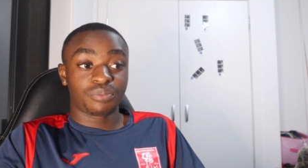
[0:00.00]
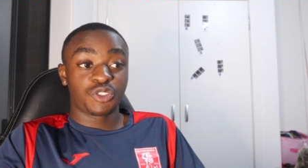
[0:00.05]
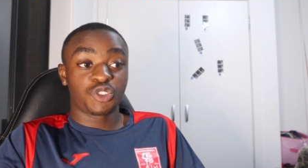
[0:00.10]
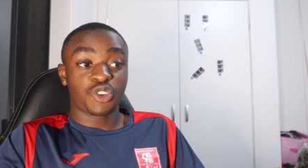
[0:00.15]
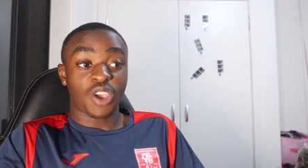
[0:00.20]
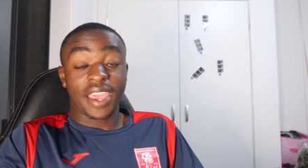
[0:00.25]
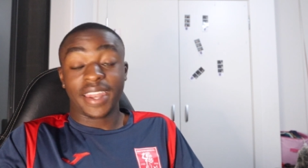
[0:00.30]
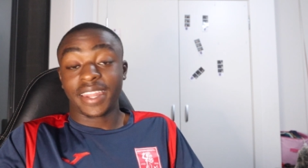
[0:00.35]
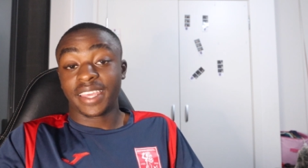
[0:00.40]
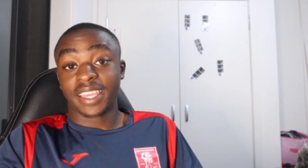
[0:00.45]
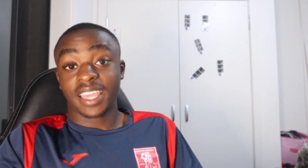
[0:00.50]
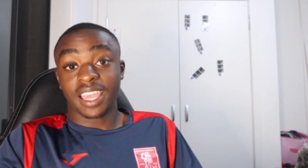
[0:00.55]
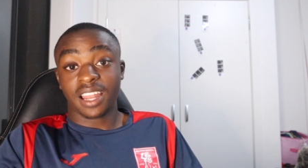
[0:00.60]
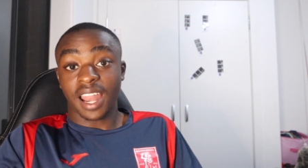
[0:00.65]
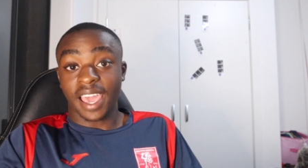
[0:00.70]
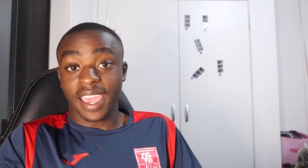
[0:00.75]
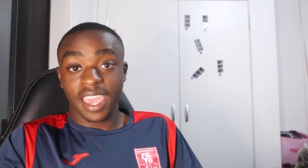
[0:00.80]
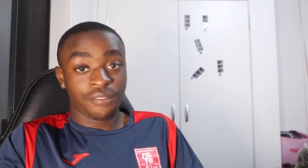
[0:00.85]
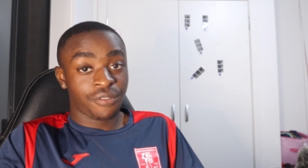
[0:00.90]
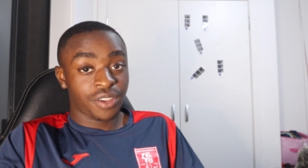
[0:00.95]
training at
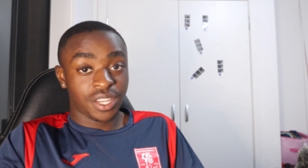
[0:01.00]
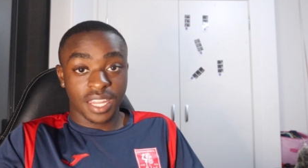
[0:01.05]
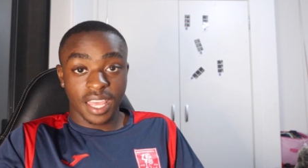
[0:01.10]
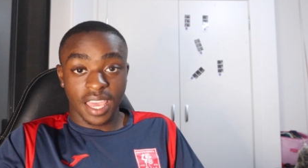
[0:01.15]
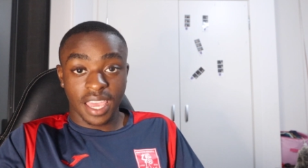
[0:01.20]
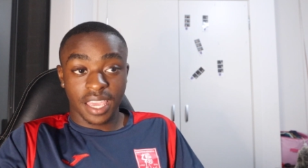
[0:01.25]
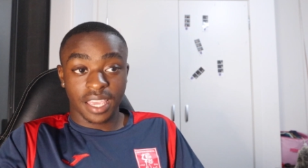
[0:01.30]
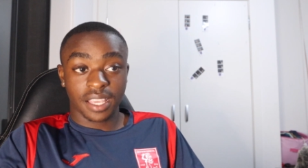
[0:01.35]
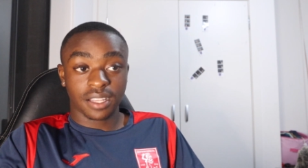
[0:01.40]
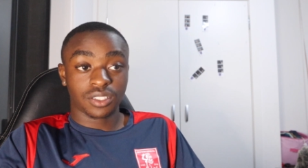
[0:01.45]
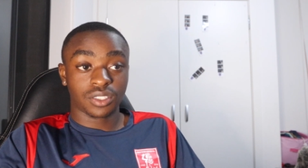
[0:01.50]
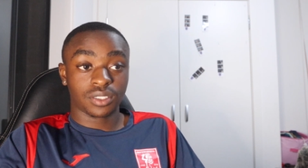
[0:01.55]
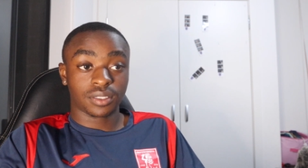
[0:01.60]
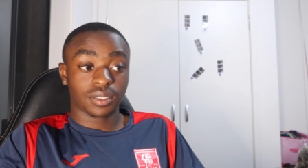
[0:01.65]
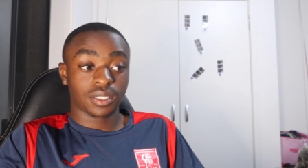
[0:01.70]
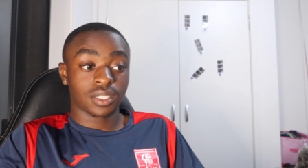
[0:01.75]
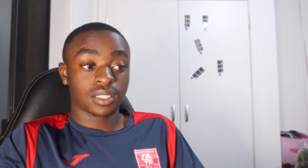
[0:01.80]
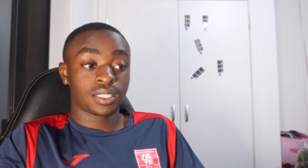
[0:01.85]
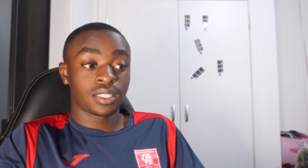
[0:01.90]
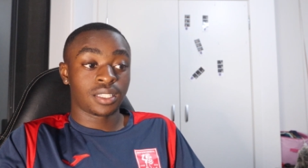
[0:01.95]
like every day,
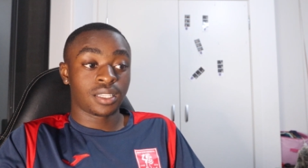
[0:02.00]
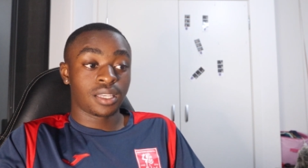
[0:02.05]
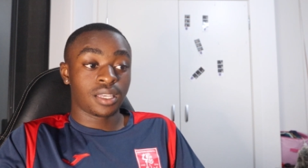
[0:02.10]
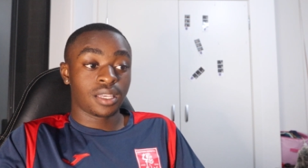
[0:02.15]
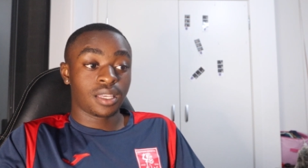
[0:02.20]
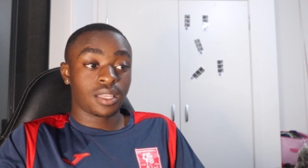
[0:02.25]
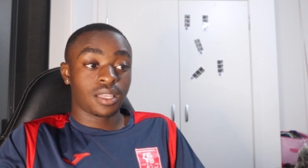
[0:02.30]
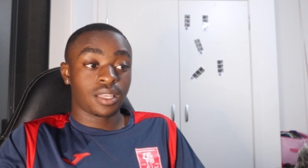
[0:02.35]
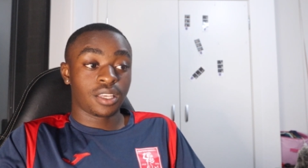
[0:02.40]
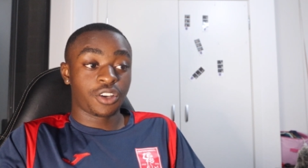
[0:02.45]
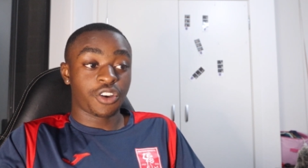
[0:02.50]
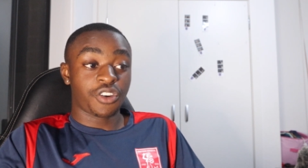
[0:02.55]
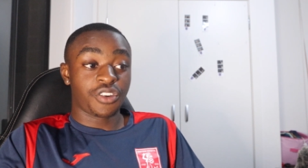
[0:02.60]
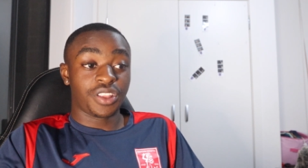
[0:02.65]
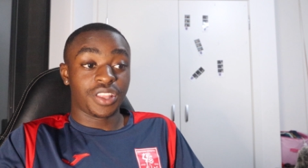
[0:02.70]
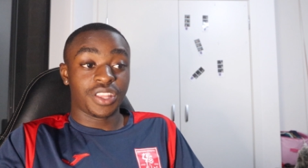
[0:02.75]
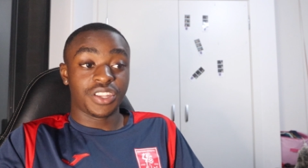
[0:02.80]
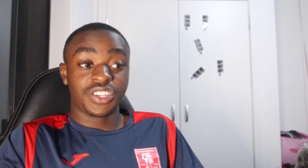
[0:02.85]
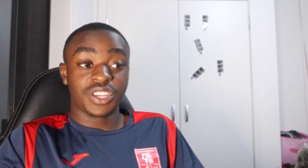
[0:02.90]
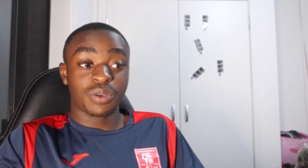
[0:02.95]
going
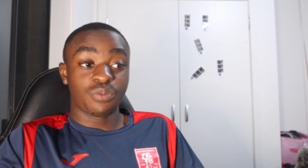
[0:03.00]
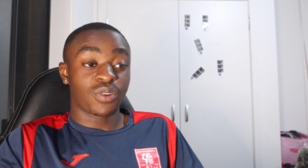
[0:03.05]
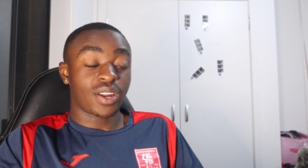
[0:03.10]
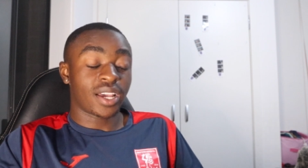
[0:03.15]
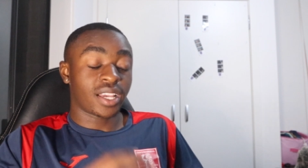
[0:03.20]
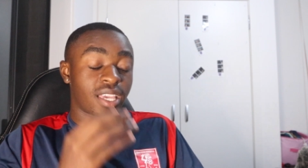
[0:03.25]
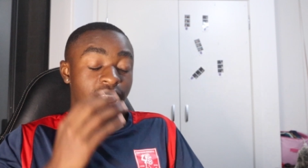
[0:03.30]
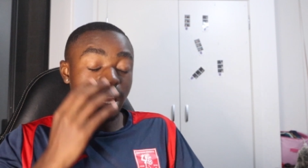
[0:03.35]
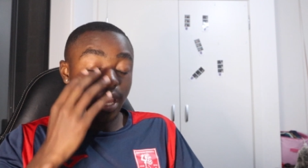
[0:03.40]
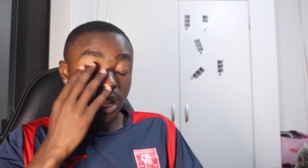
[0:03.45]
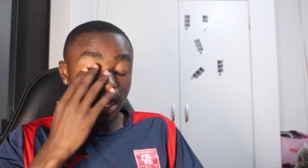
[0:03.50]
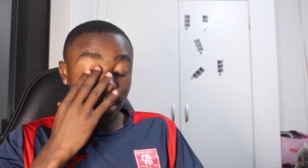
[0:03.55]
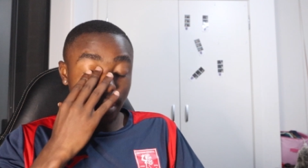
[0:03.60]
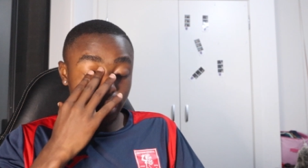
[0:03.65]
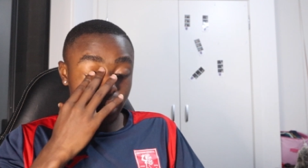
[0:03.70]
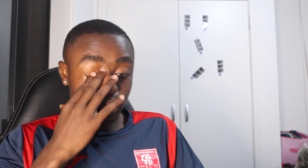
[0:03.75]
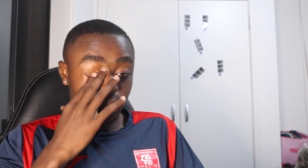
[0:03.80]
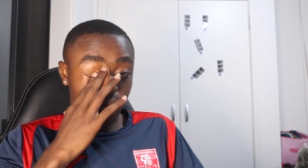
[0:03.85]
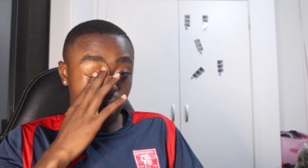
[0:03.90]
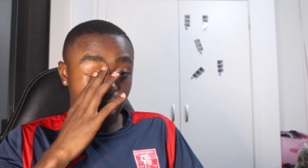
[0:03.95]
to the gym when I
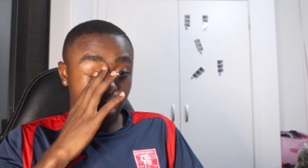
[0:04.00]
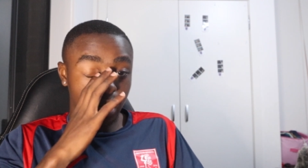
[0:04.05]
can.